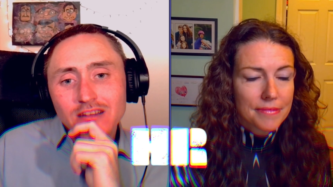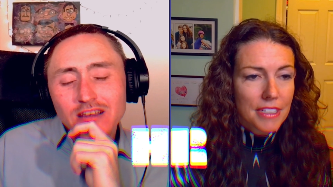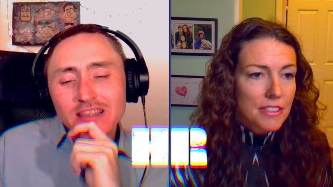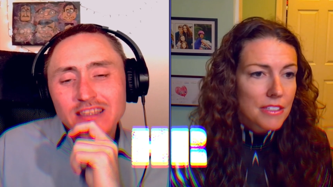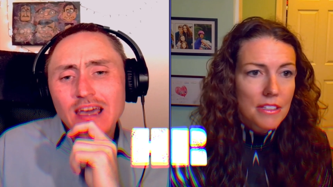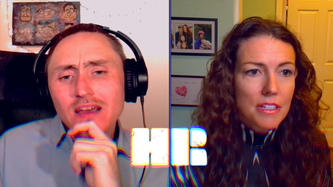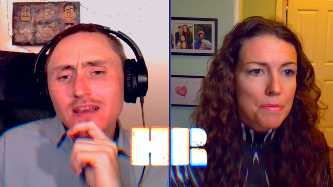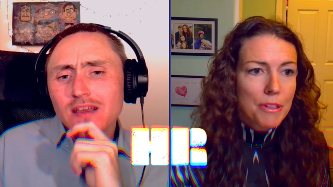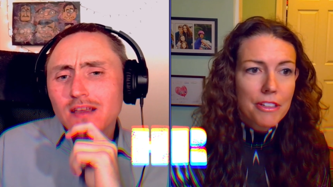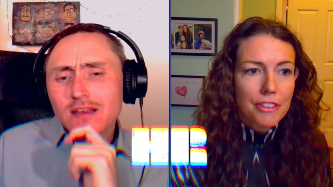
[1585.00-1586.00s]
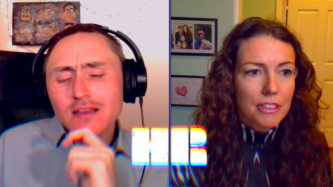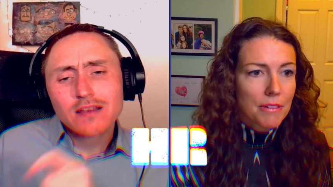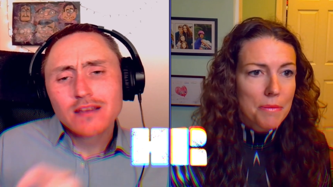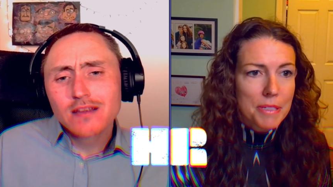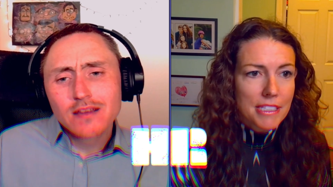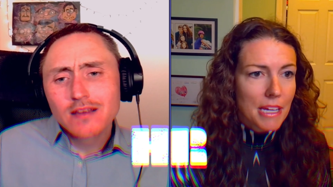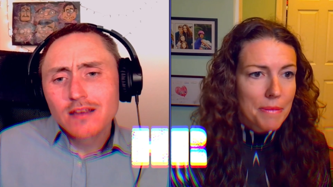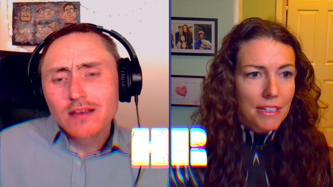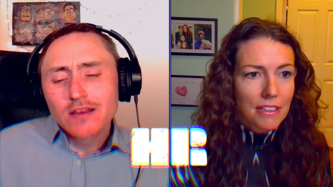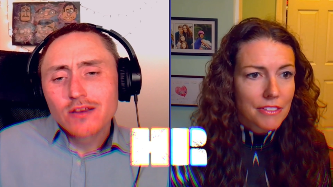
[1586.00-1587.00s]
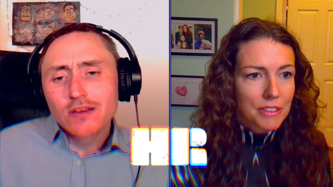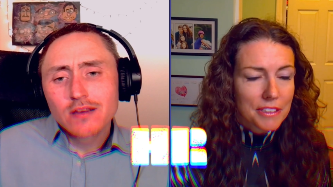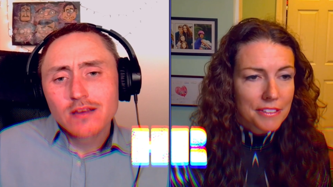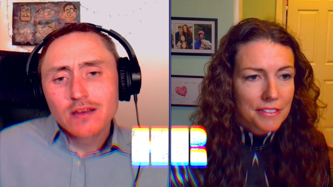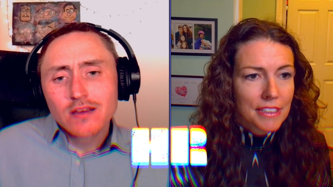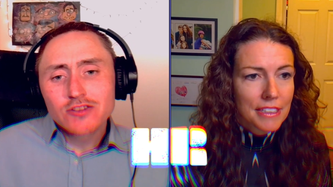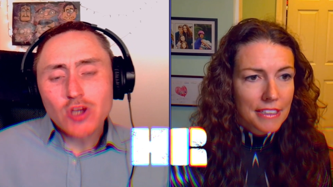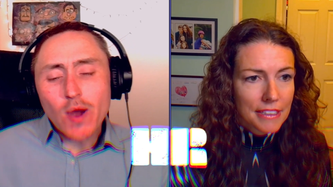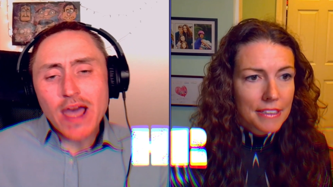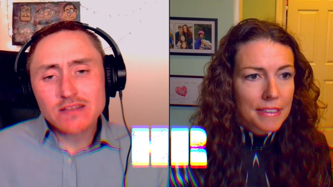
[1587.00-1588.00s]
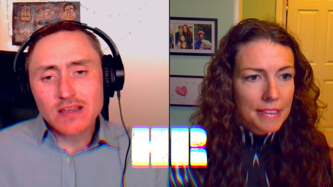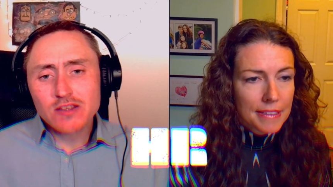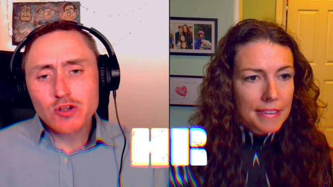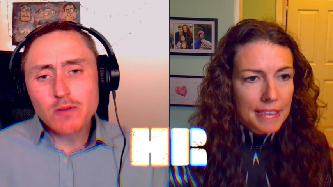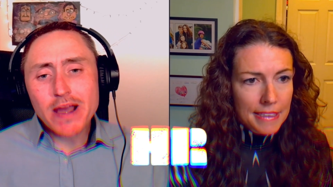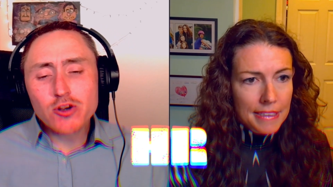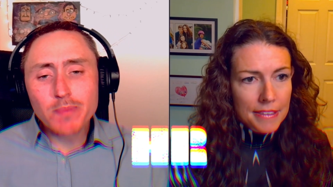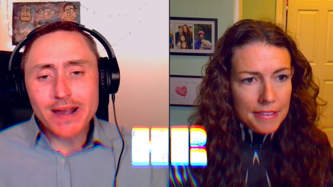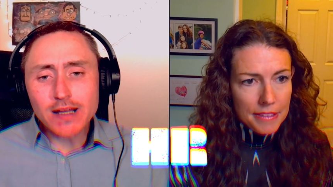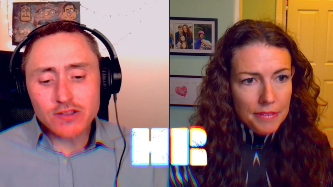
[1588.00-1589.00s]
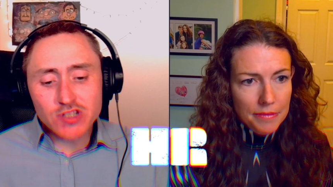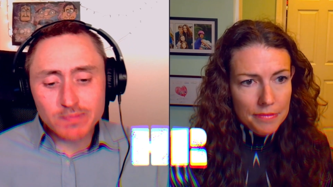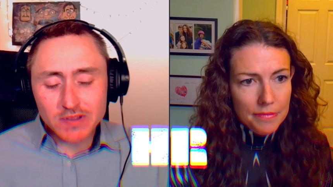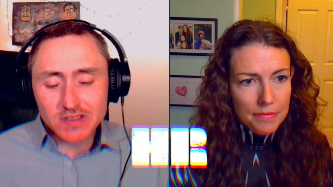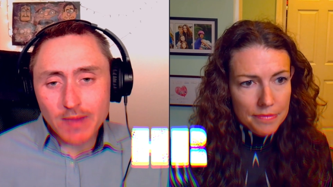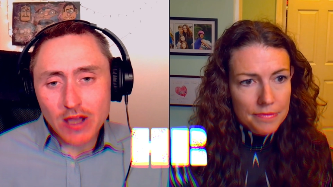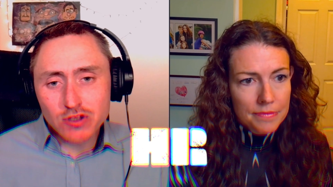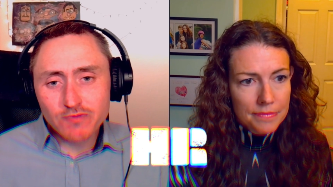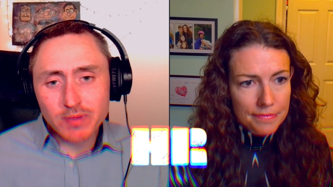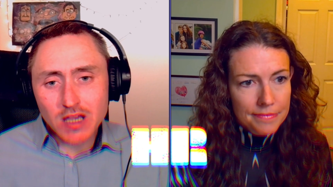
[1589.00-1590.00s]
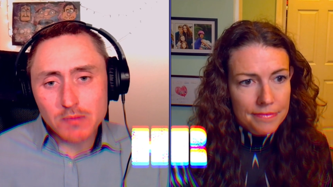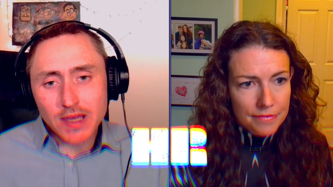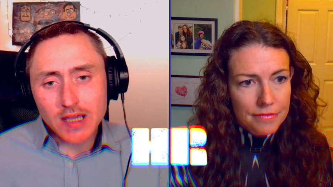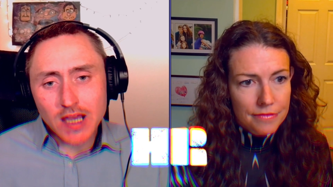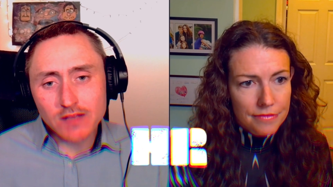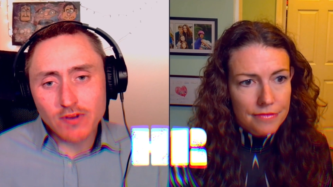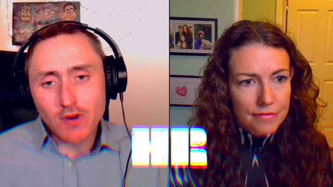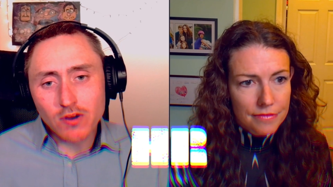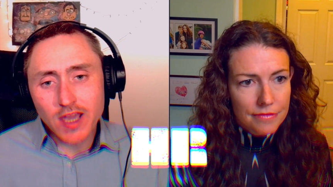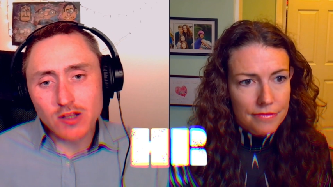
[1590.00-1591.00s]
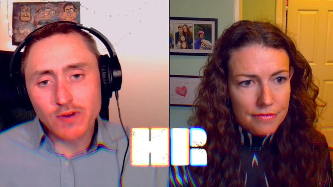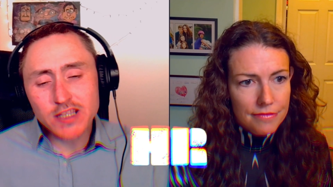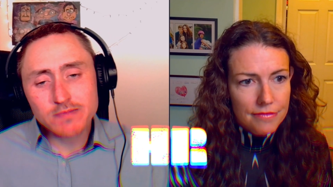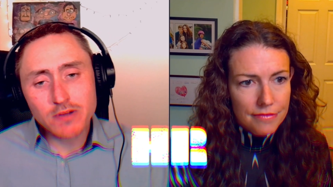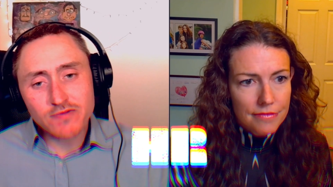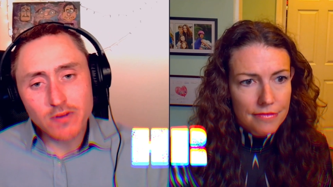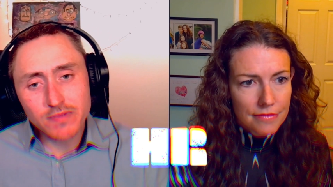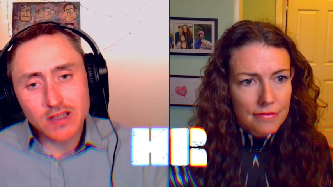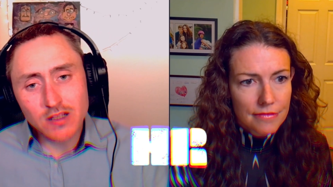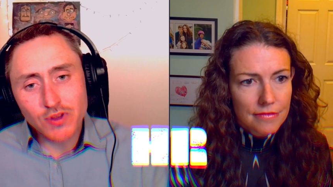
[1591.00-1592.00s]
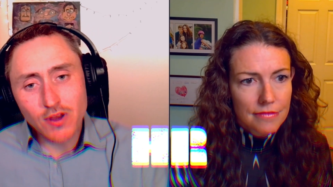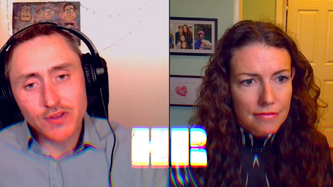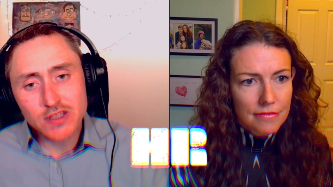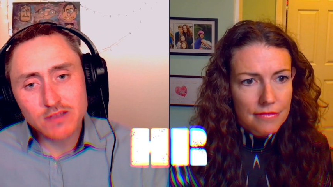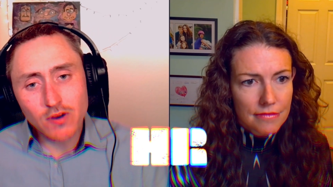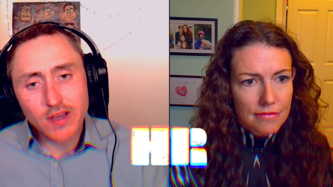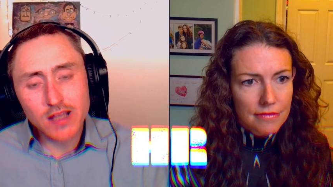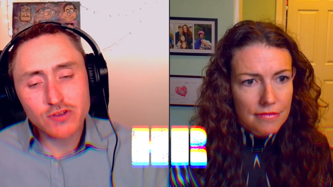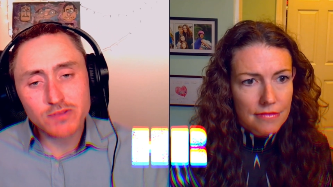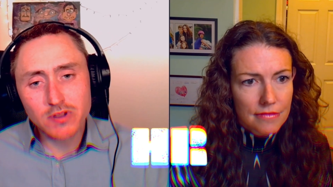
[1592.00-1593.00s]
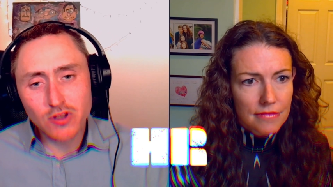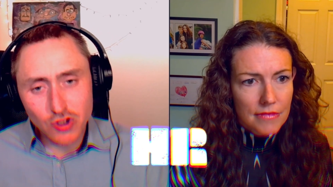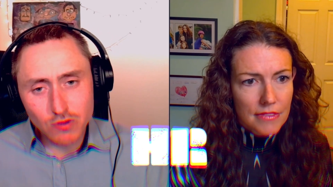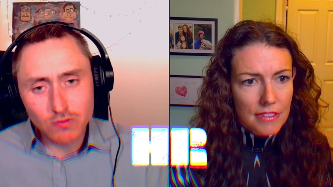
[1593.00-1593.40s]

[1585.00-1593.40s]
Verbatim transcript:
Speaker 1: There's yeah. there's beautiful eruptions happening all over the world.
Speaker 2: So as, you're a microbiologist, but somehow you've become like kind of a volcano expert from dealing with all these volcanoes. do you